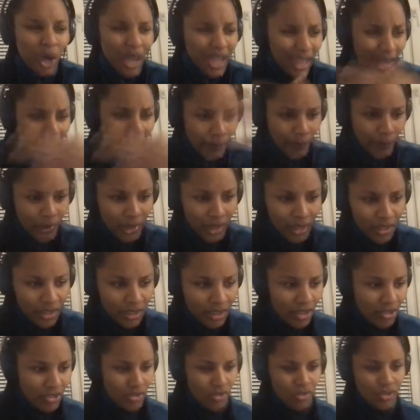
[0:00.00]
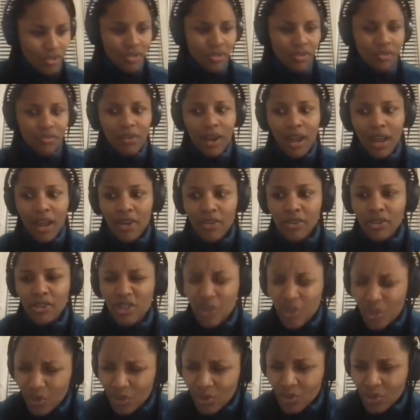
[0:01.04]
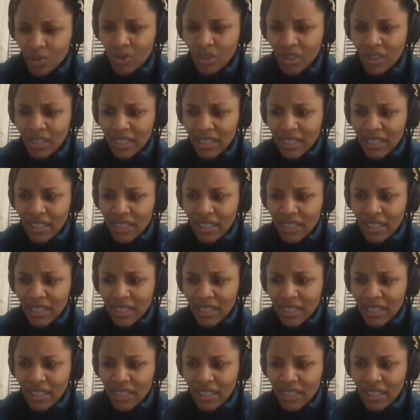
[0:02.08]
helped other countries around you,